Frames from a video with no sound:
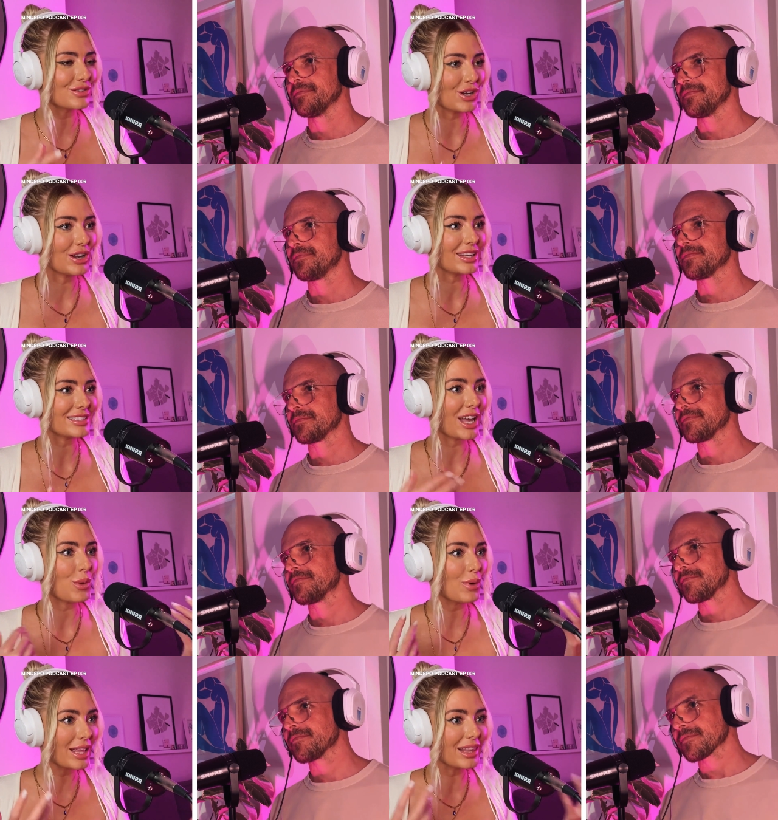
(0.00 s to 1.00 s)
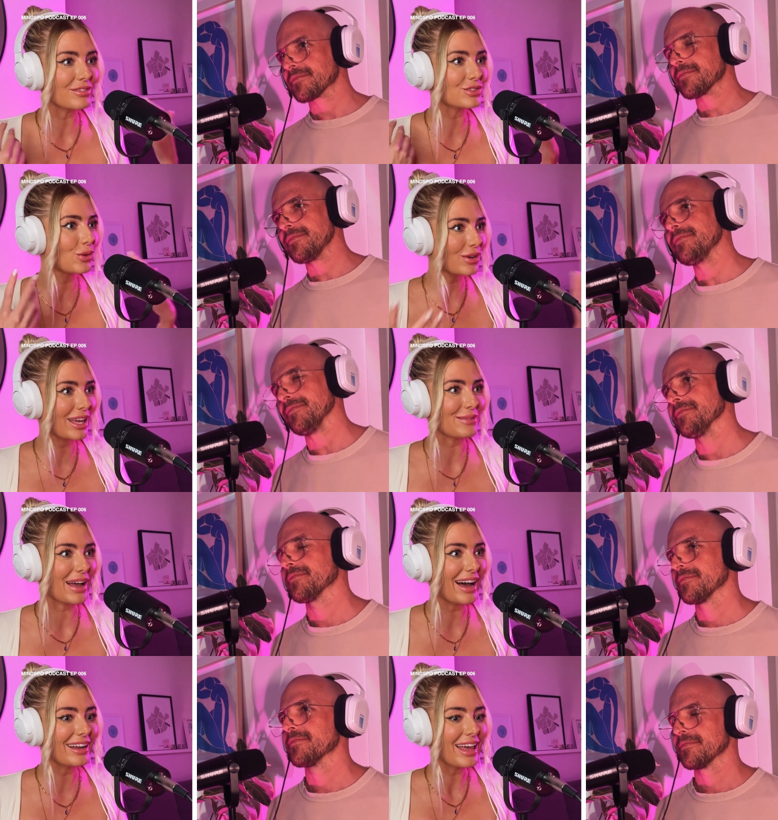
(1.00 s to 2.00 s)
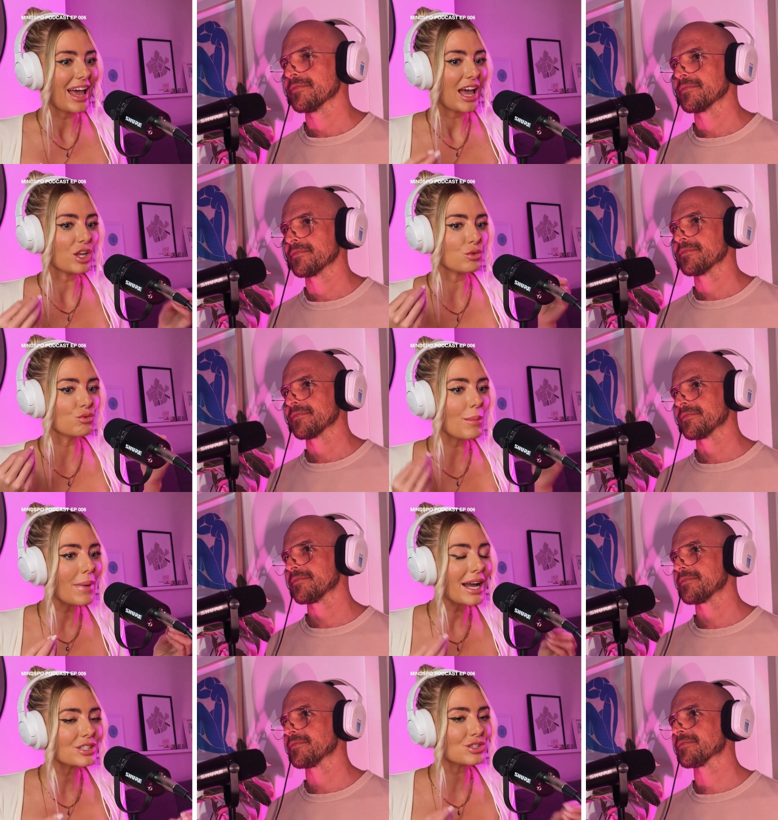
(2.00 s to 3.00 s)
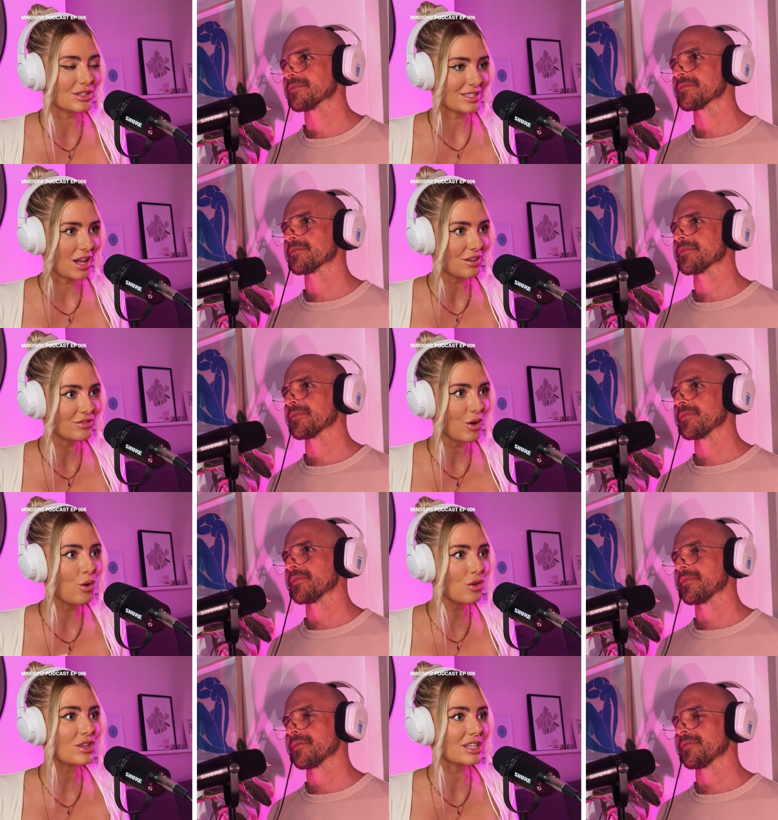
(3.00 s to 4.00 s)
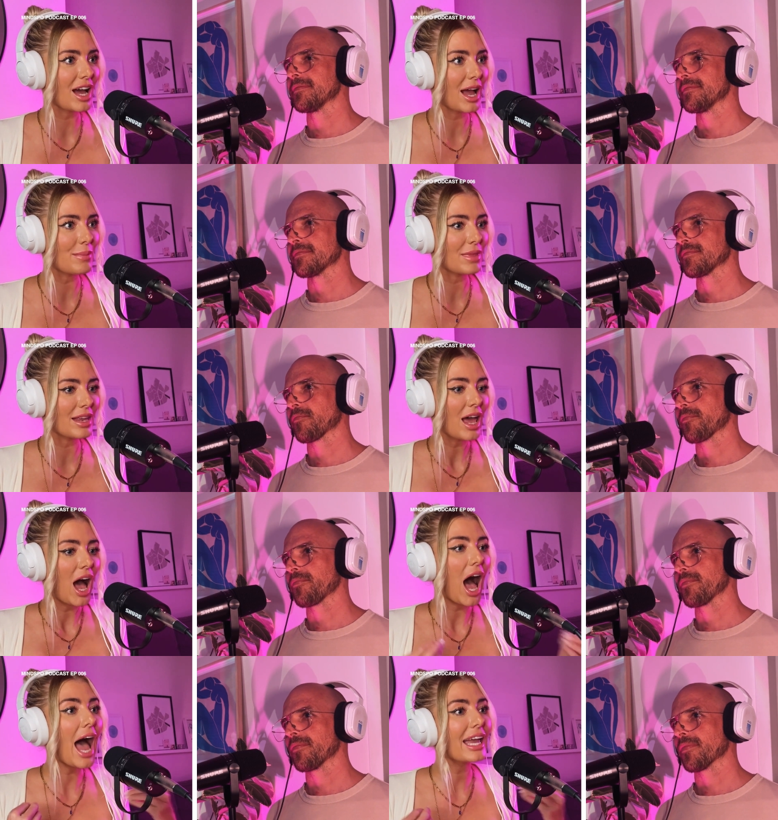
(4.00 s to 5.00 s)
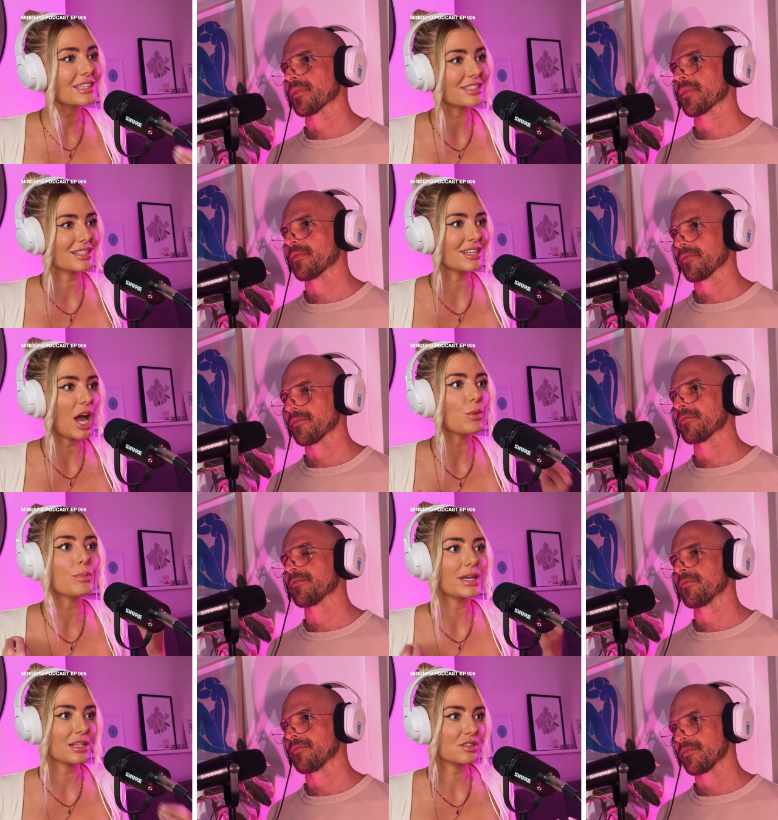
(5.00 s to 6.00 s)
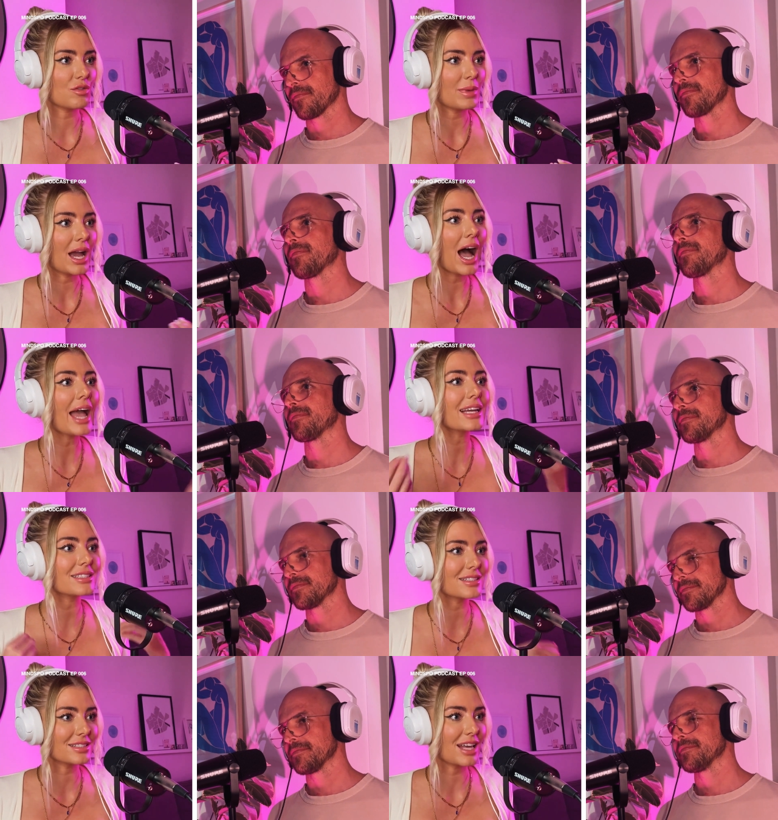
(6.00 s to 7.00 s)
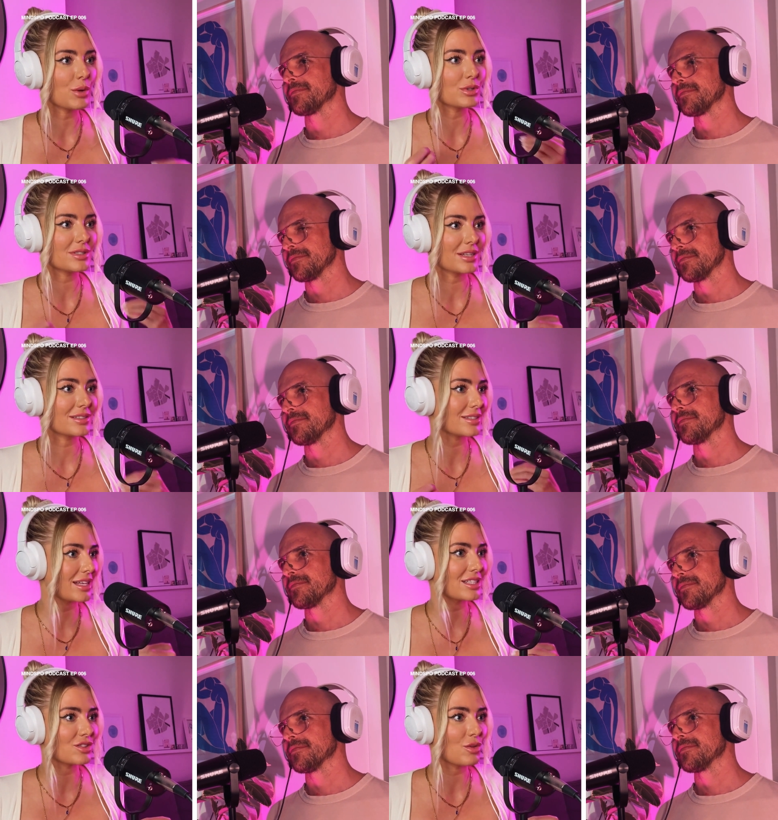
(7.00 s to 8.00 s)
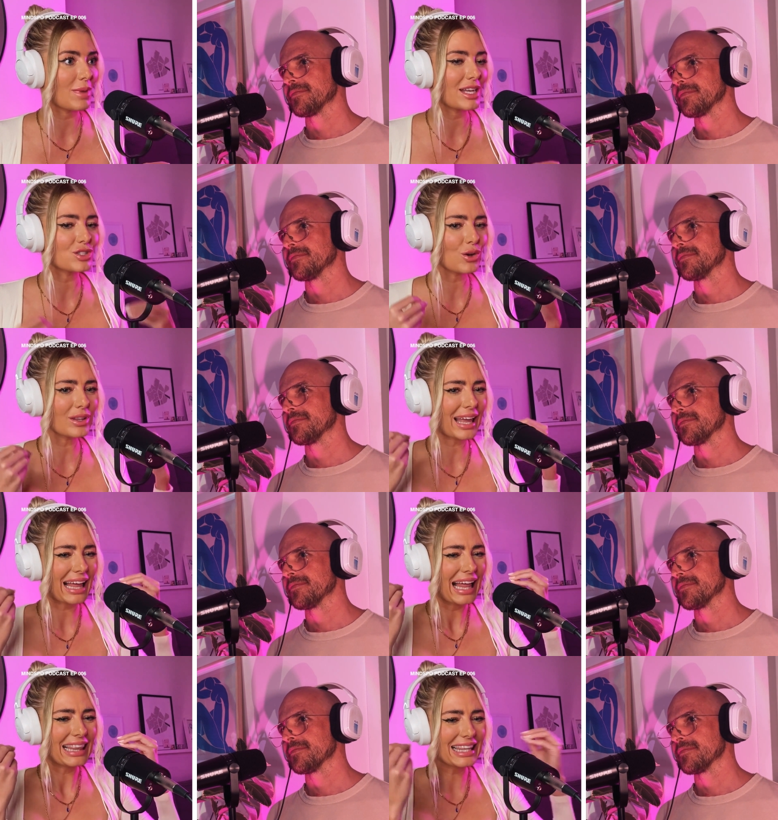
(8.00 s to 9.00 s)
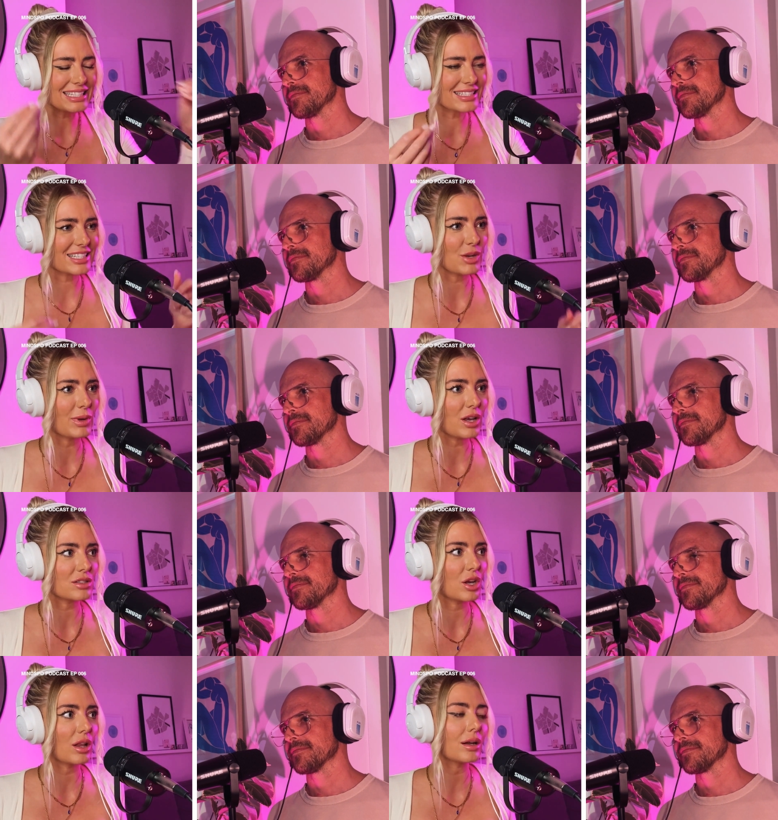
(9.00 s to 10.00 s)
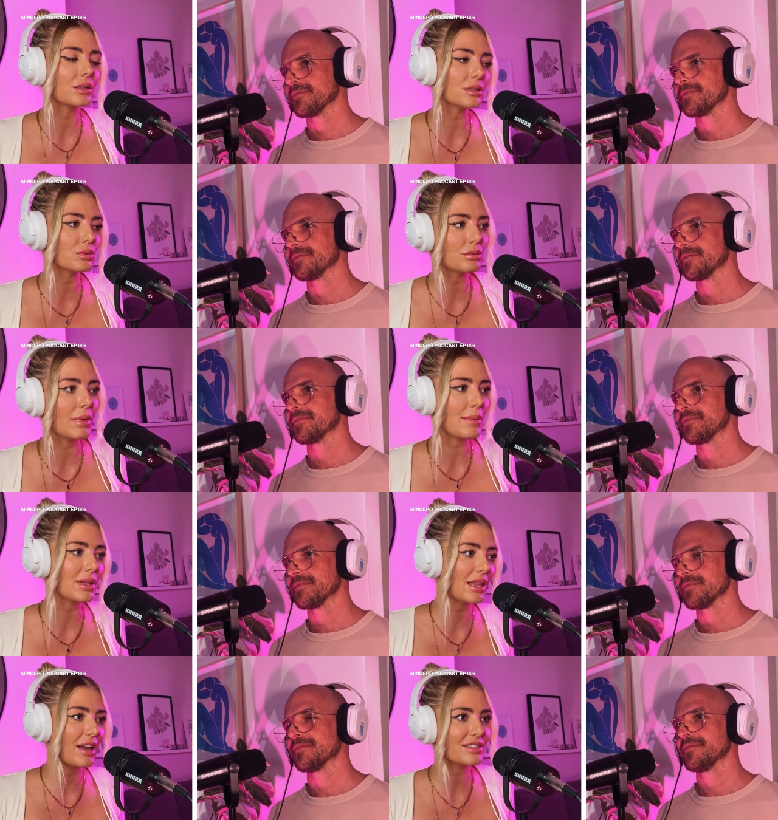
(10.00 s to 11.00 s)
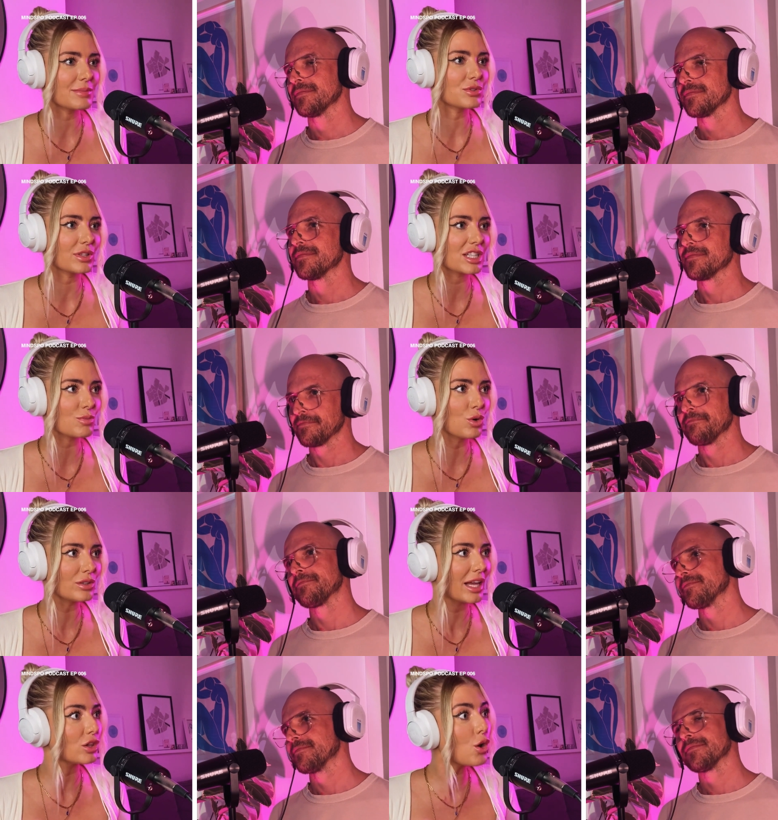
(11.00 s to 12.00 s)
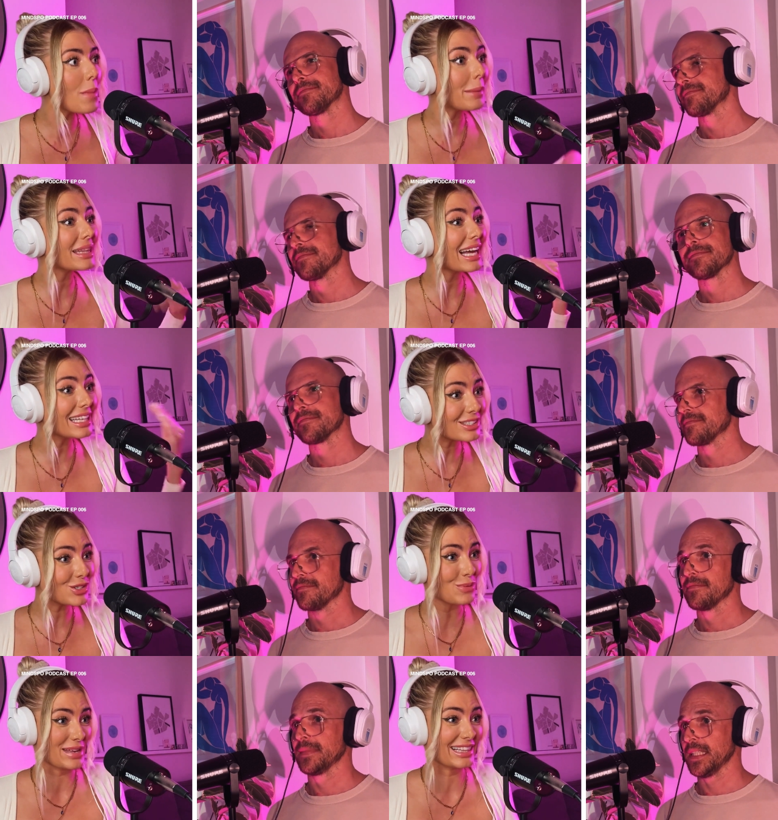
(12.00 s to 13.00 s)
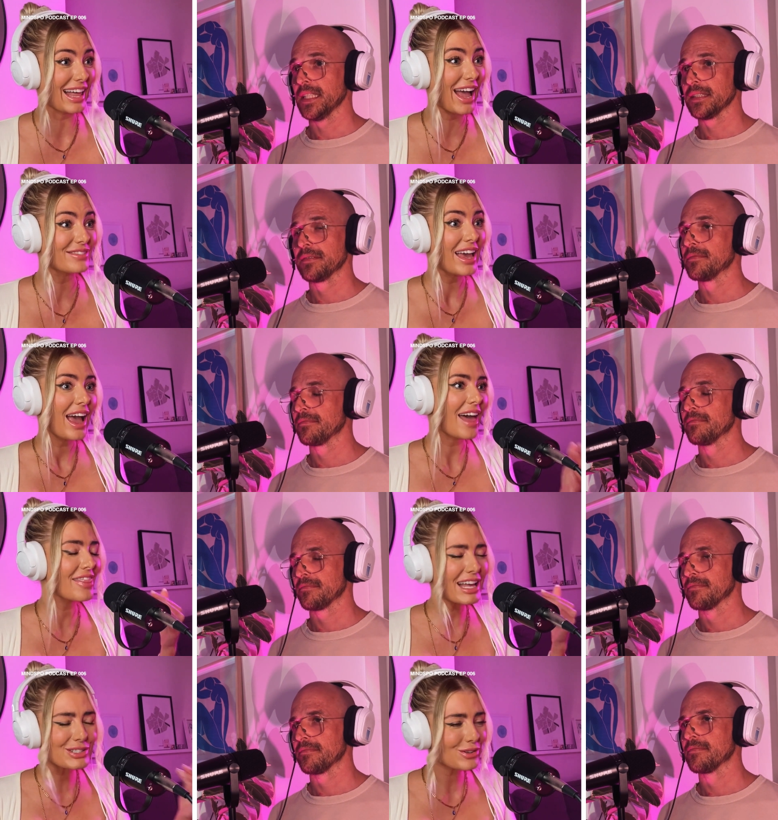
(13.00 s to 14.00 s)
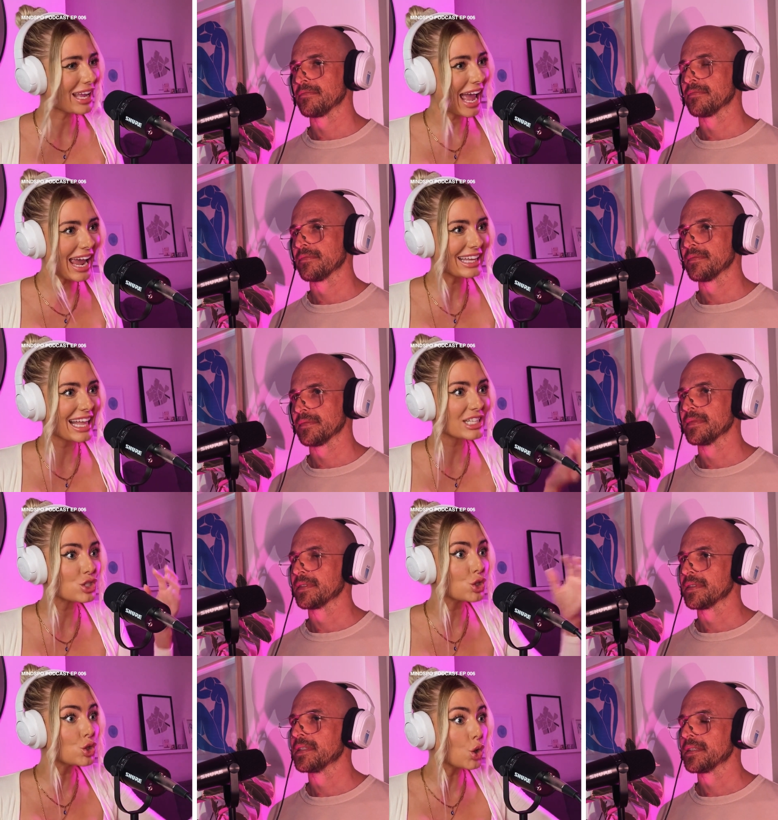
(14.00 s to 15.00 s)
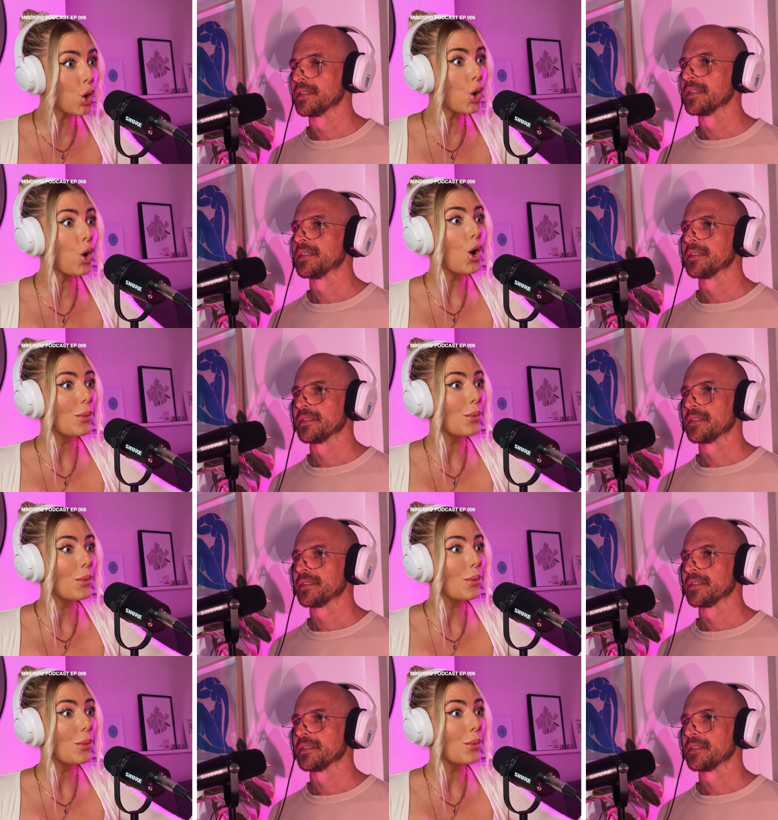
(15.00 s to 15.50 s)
Speaker 1: of journeys like we love talking about, remind yourself all the time that I get to decide what big is for me. I get to decide what success is for me. And don't like listen to someone else and go like, oh, well, my big life seems really small now. No, maybe that is your big life. Yeah. And that's okay. That's your